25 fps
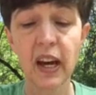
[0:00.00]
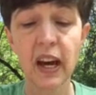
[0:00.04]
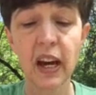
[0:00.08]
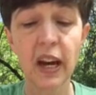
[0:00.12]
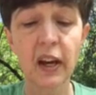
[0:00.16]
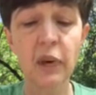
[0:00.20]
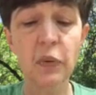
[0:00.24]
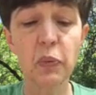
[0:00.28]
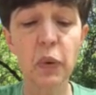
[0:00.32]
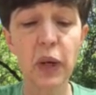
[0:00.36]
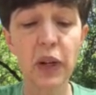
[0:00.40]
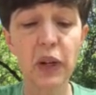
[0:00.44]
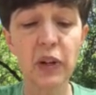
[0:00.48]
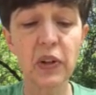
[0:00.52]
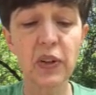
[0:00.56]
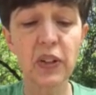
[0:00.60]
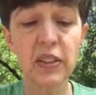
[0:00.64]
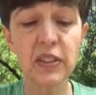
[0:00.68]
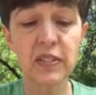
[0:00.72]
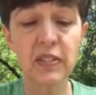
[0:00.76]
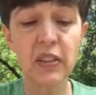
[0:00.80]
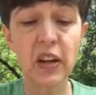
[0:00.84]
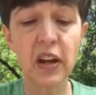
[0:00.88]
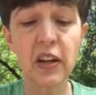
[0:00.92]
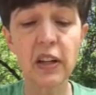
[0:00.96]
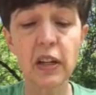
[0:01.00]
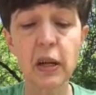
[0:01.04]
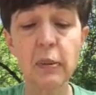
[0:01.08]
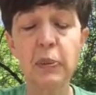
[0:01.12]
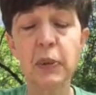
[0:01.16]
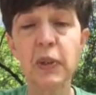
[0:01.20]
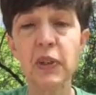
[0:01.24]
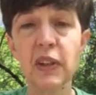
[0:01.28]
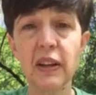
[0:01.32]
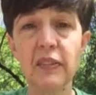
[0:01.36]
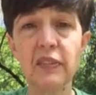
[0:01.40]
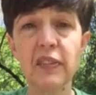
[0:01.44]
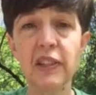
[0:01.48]
I rarely saw an
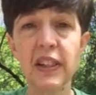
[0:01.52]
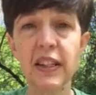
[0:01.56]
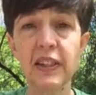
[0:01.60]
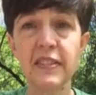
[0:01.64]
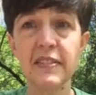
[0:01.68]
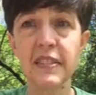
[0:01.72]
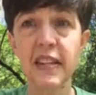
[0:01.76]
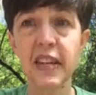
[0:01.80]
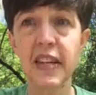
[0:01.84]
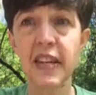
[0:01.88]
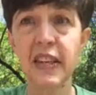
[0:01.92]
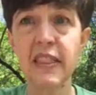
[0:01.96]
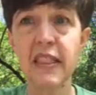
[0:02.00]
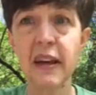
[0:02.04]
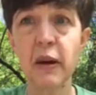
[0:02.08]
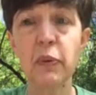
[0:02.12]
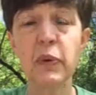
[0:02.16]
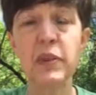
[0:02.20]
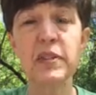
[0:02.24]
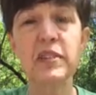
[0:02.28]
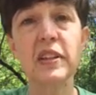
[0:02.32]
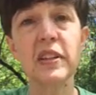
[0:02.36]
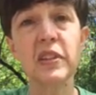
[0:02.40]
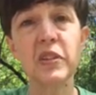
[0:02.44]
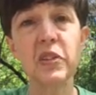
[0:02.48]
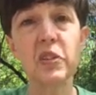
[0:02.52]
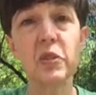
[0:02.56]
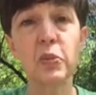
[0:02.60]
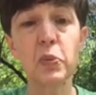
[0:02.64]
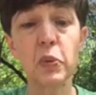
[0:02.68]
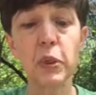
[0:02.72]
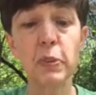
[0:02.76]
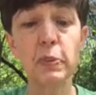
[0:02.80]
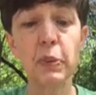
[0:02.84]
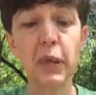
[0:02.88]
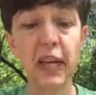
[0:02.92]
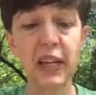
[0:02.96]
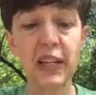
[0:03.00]
upper level essay that was under
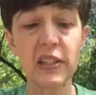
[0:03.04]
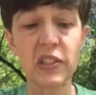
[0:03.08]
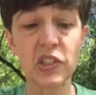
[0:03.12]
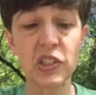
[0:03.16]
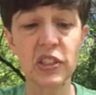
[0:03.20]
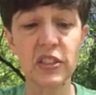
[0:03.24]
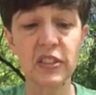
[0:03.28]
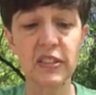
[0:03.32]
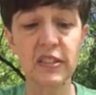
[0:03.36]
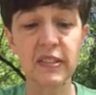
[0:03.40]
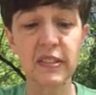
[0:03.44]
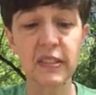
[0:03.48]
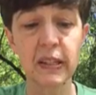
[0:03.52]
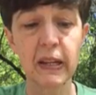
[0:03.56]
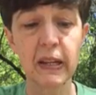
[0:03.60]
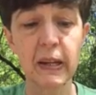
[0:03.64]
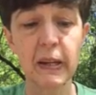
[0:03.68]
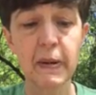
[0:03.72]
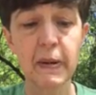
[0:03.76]
3 pages.